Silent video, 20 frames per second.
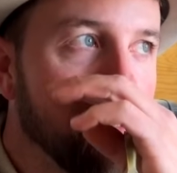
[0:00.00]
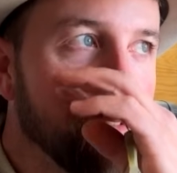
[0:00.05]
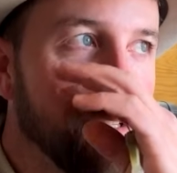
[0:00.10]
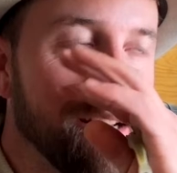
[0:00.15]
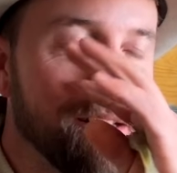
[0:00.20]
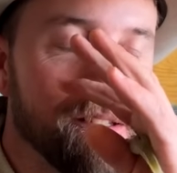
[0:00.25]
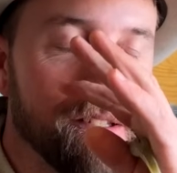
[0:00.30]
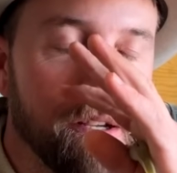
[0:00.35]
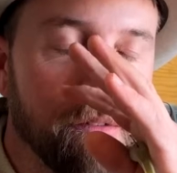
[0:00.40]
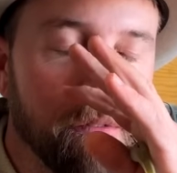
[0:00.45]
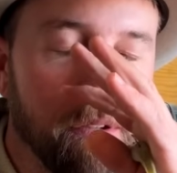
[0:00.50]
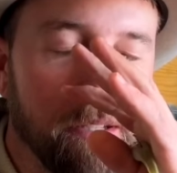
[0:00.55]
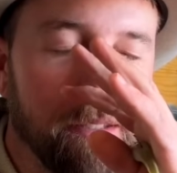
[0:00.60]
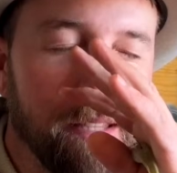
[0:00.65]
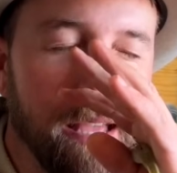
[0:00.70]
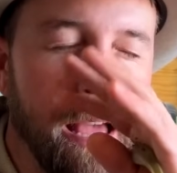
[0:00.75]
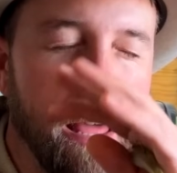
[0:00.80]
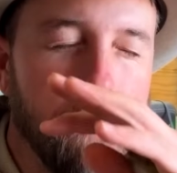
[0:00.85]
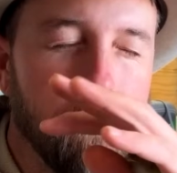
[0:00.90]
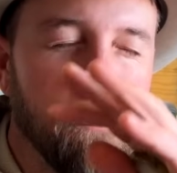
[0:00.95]
stuff like
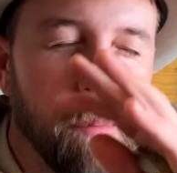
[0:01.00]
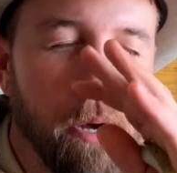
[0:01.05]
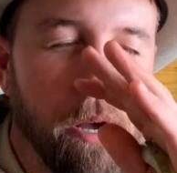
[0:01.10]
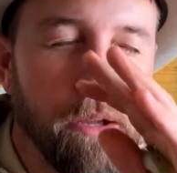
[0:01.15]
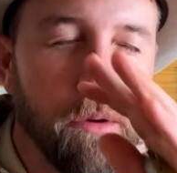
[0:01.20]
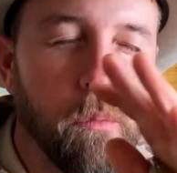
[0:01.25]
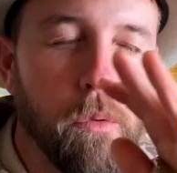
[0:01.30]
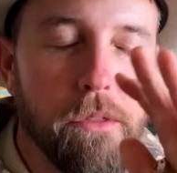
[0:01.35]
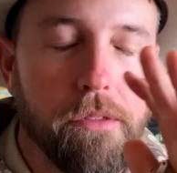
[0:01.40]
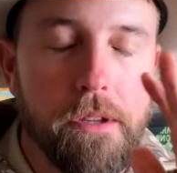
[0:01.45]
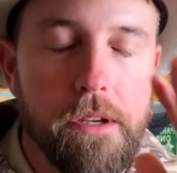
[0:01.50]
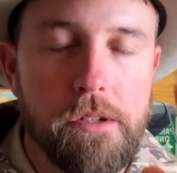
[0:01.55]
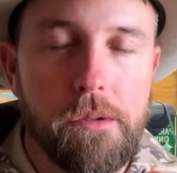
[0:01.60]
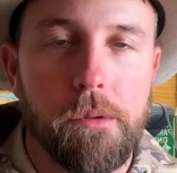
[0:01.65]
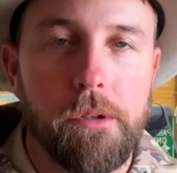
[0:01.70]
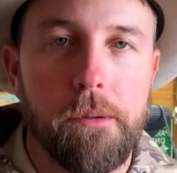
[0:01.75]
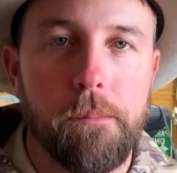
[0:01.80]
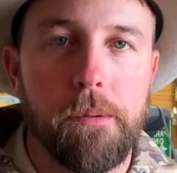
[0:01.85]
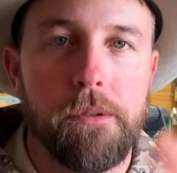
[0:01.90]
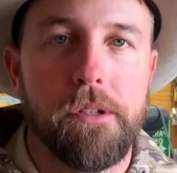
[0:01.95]
that. But with this
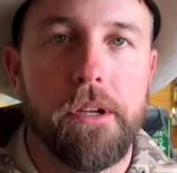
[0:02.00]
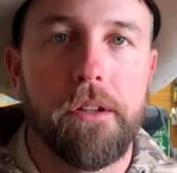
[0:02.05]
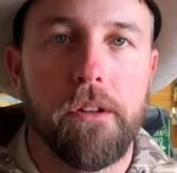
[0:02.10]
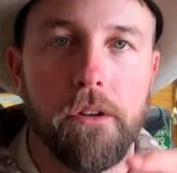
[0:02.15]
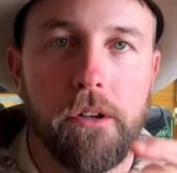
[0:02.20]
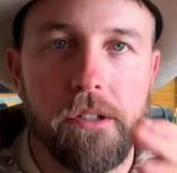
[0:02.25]
one in particular,